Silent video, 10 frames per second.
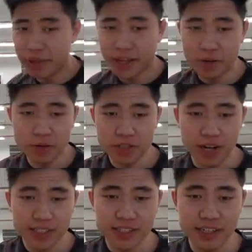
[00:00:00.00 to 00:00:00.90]
be like, Who's
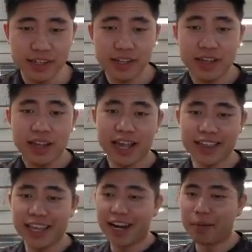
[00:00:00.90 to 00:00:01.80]
Austin?
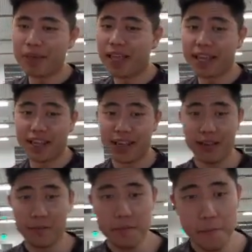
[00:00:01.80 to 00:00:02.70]
And then I'd be like,
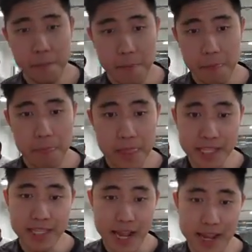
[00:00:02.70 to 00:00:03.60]

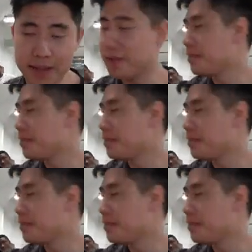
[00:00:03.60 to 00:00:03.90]
This guy.